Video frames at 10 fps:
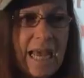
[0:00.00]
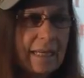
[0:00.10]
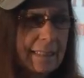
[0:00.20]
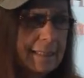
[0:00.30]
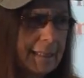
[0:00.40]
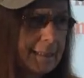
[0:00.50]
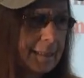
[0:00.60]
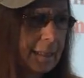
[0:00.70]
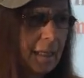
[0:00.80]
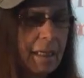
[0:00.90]

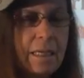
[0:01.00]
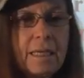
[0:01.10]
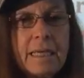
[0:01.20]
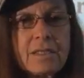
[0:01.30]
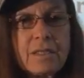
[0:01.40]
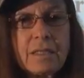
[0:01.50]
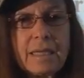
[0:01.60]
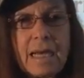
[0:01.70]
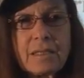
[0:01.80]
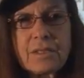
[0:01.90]
galaxies. And
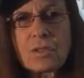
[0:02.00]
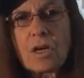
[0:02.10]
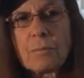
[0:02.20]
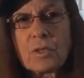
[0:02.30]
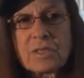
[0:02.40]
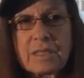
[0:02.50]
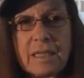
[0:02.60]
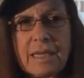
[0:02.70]
starburst